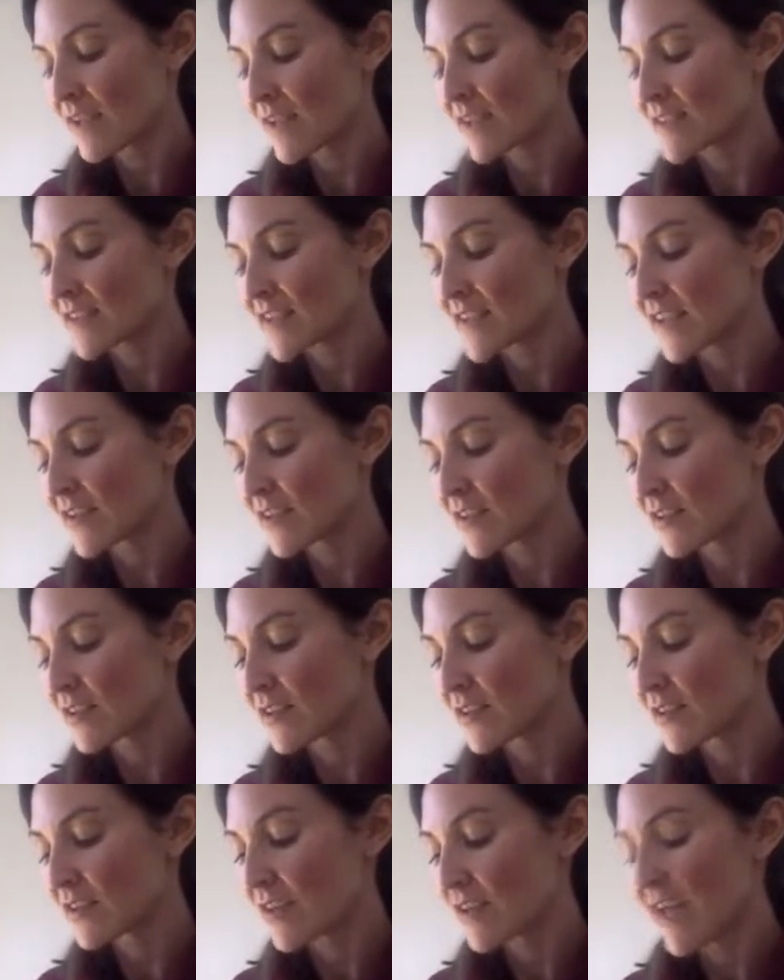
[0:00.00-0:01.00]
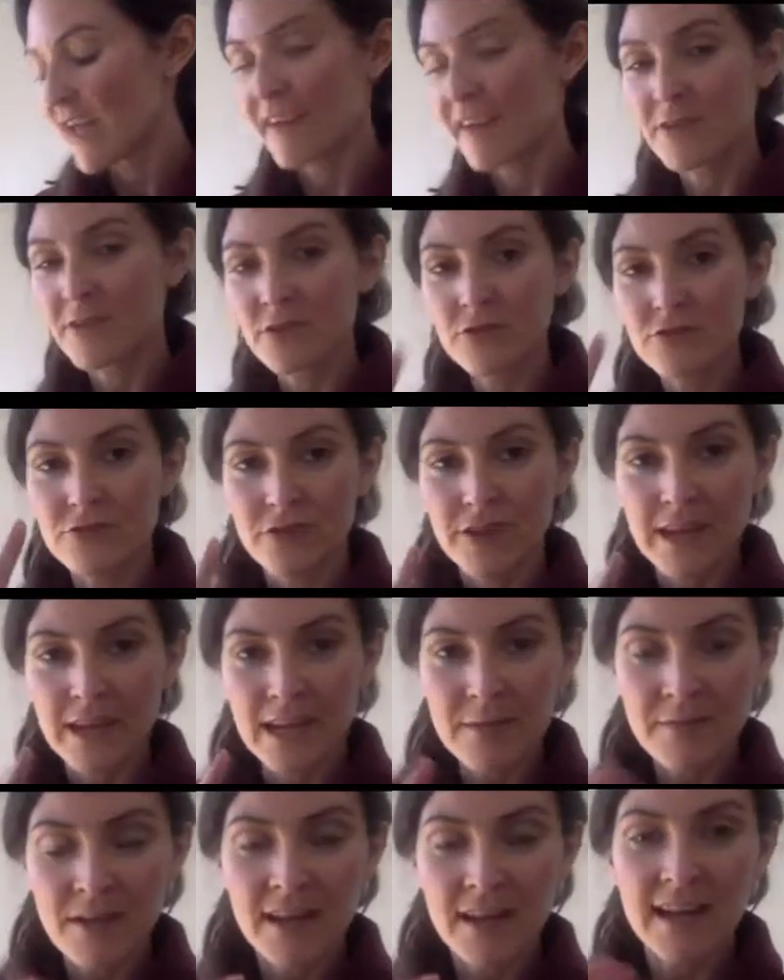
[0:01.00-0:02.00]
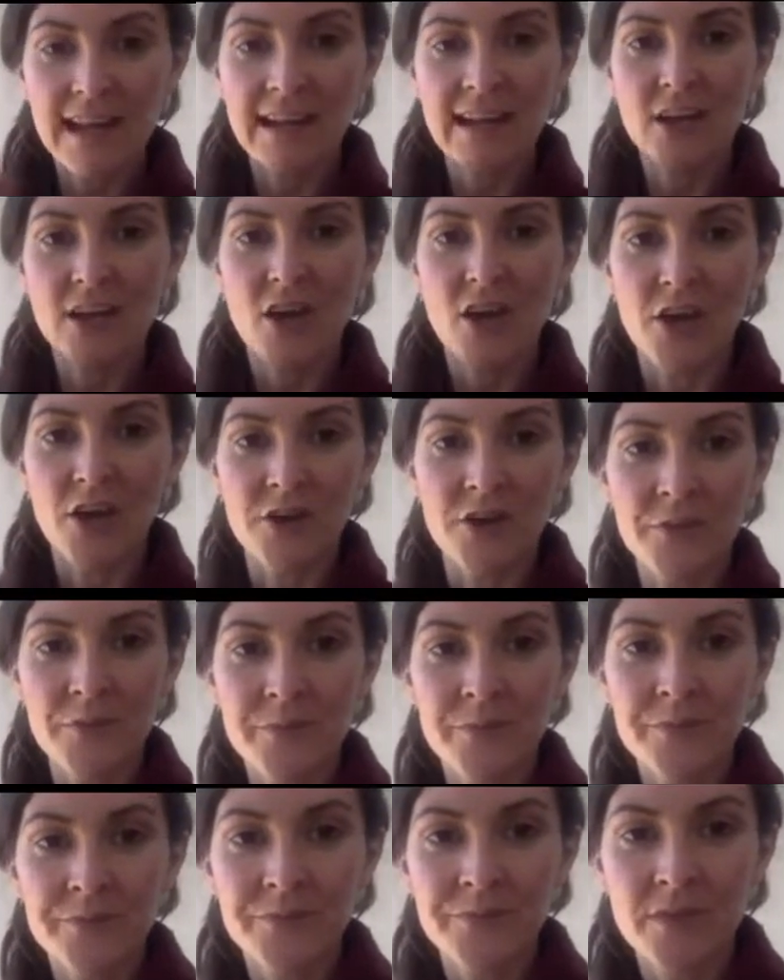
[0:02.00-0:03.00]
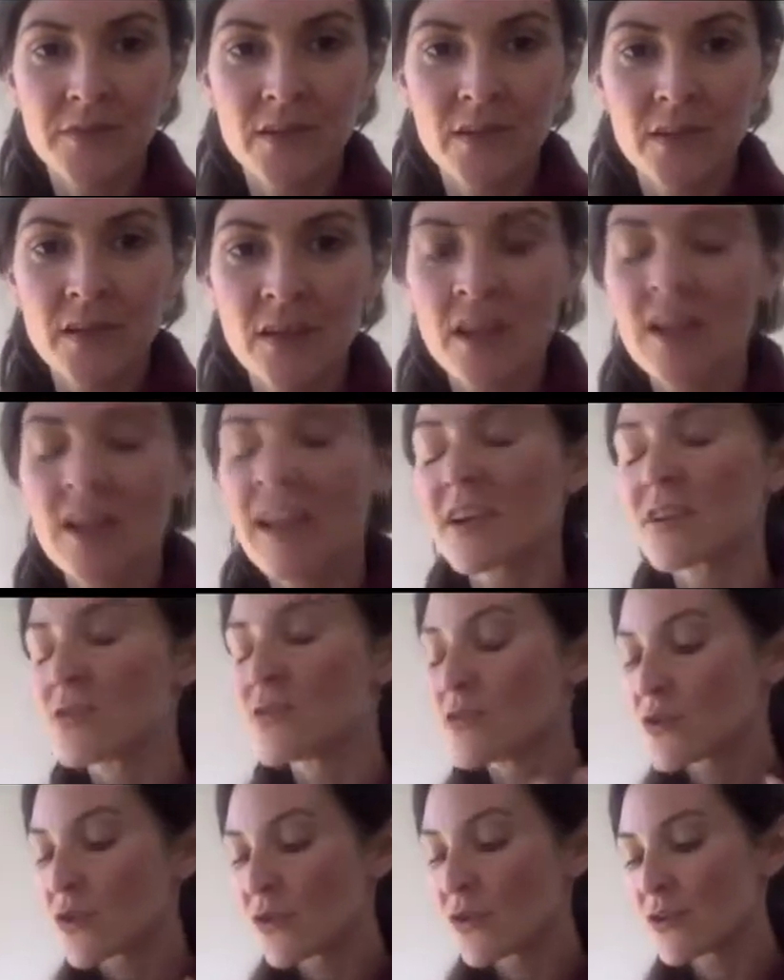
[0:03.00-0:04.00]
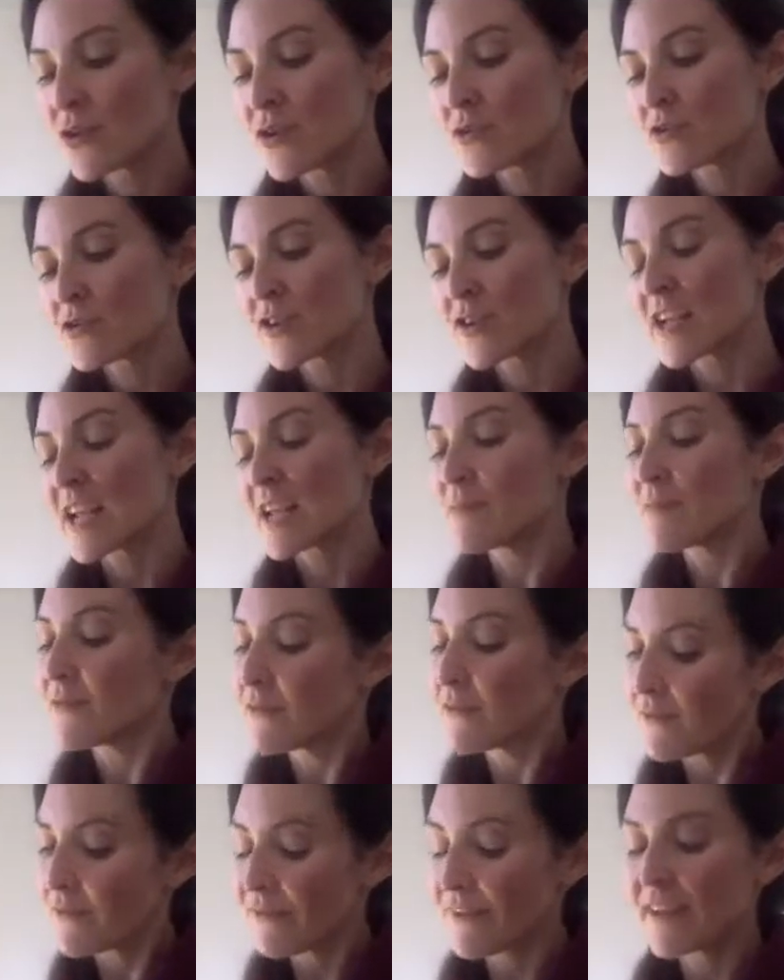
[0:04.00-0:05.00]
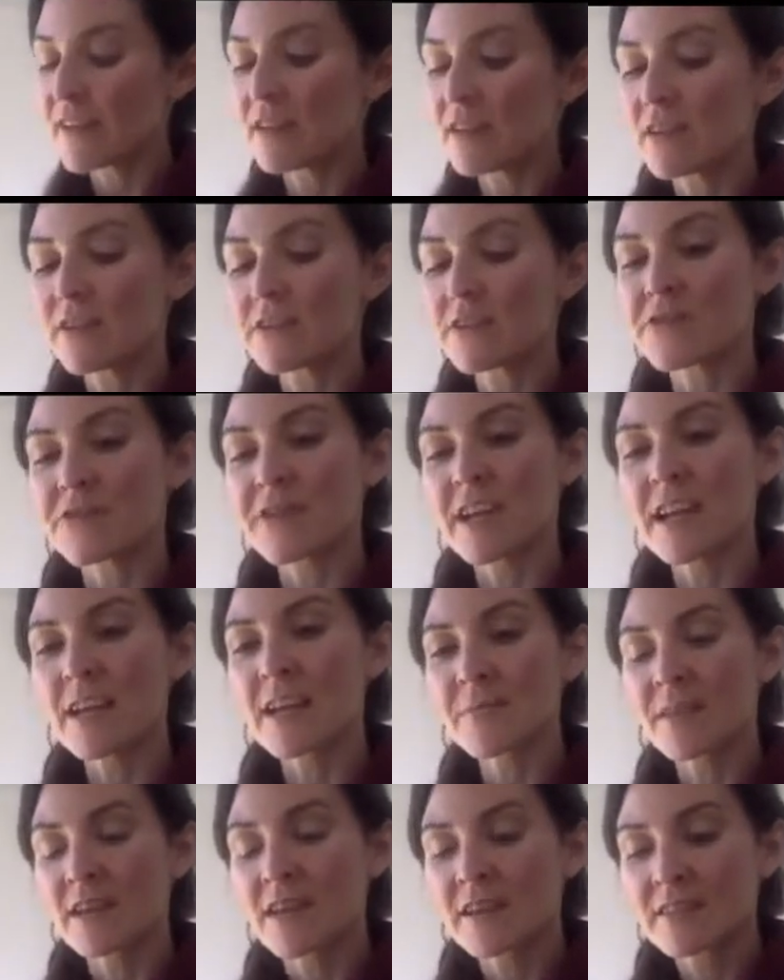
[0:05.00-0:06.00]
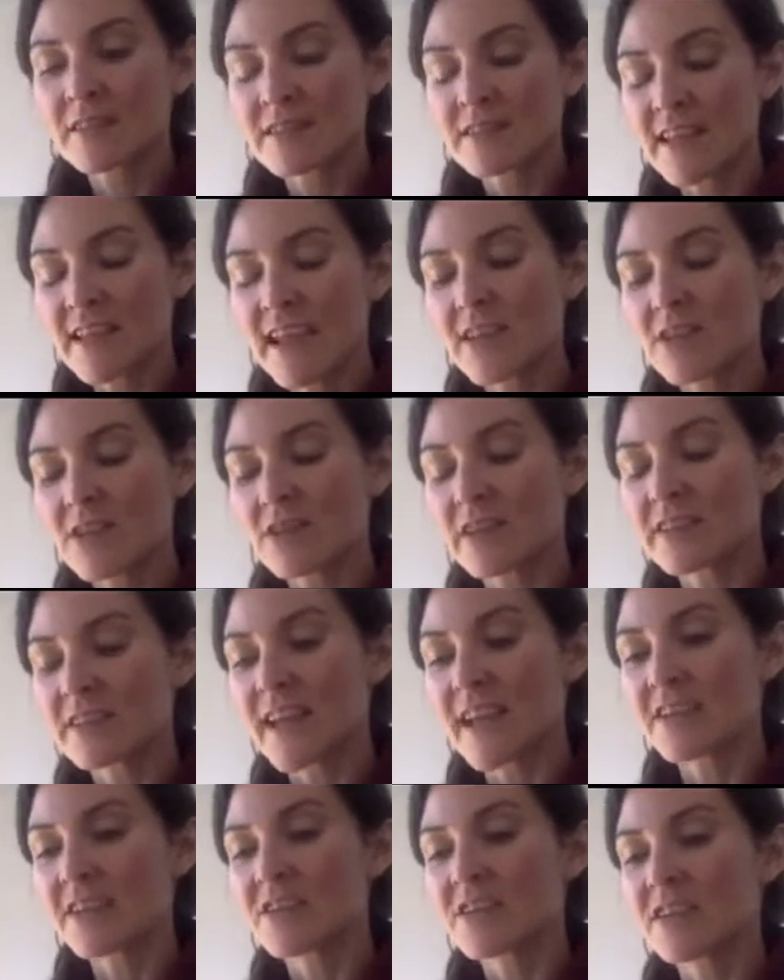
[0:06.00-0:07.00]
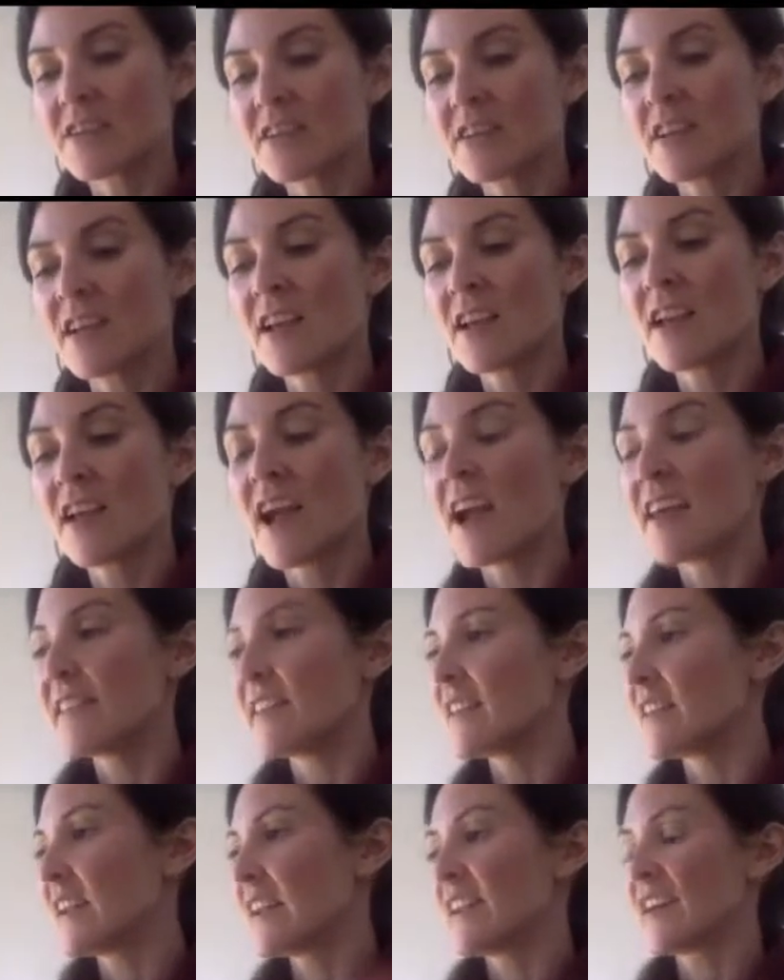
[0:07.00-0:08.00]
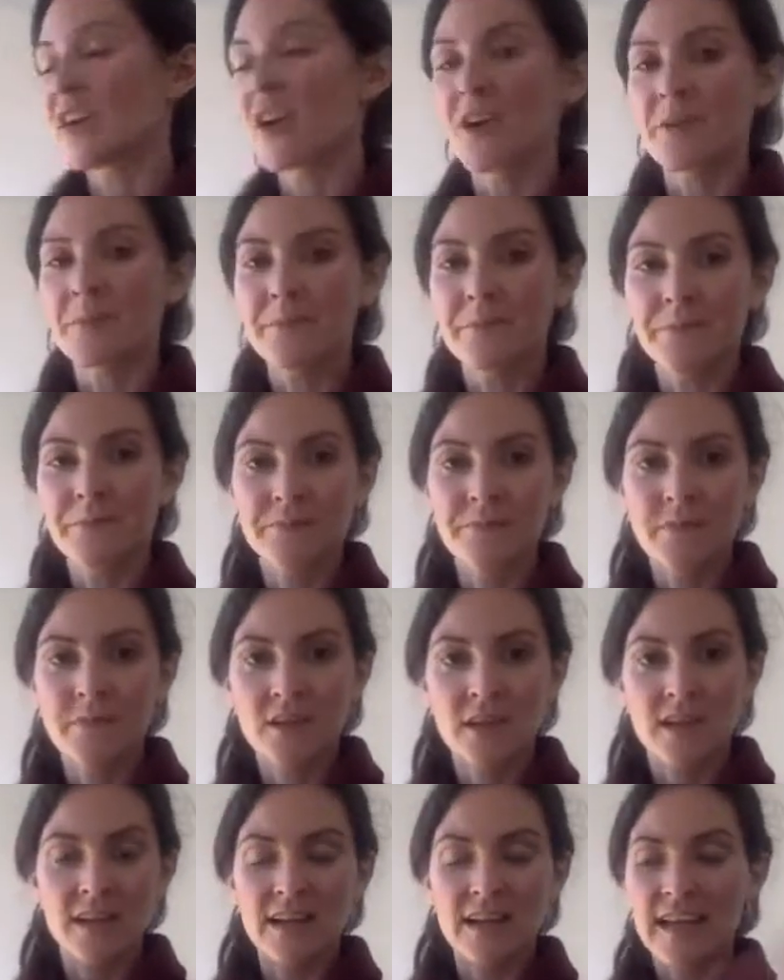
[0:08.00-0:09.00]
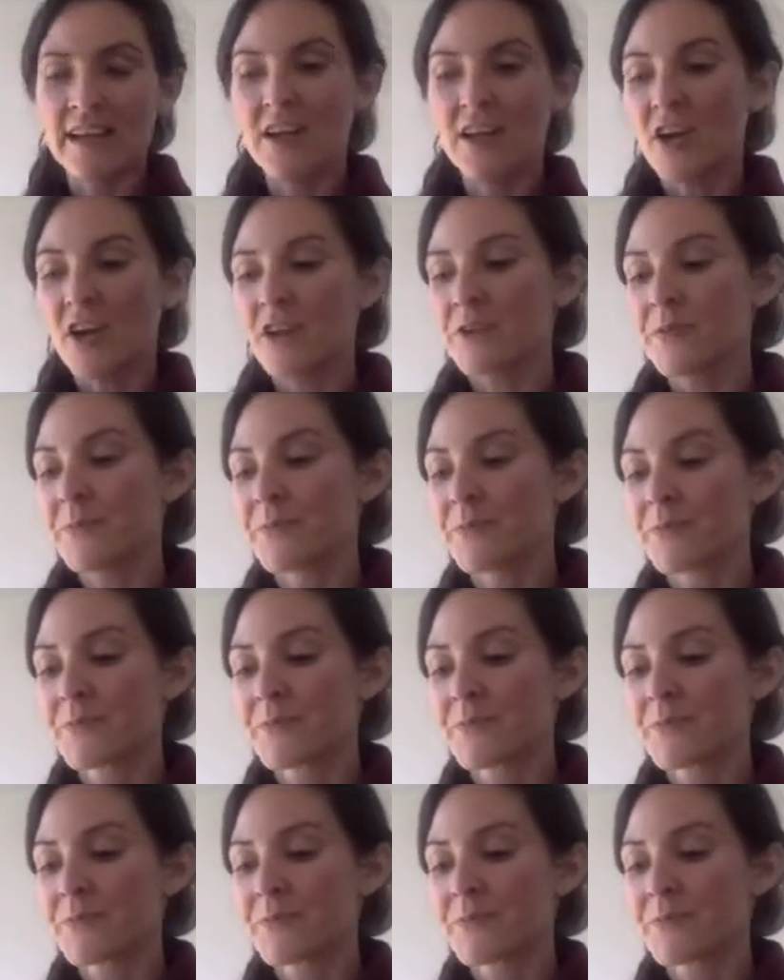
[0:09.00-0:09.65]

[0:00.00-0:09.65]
it's like, have your dream and let it go. Like, know your dream, feel your dream, set your intention, and then let it go. Let it go.